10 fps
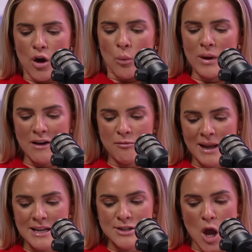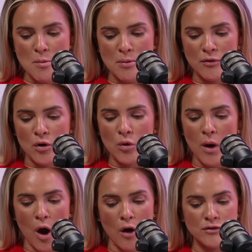We have played sober before
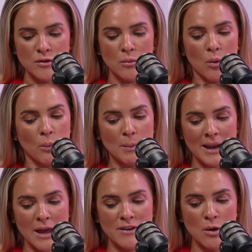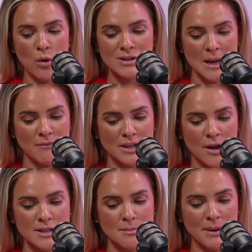quite often. We play via WhatsApp
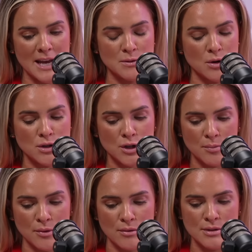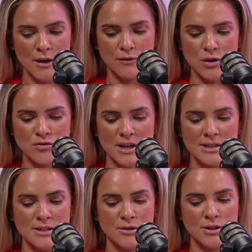videos and pics with other couples. A few
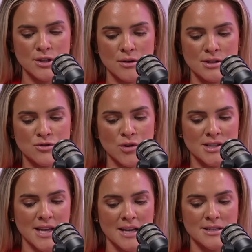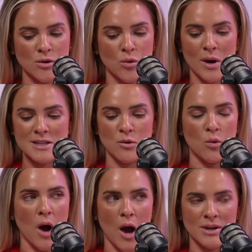drinks is good too. Drunk sex is always
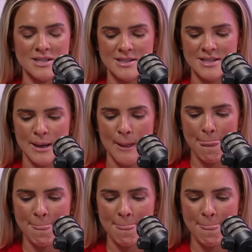more wild, isn't it?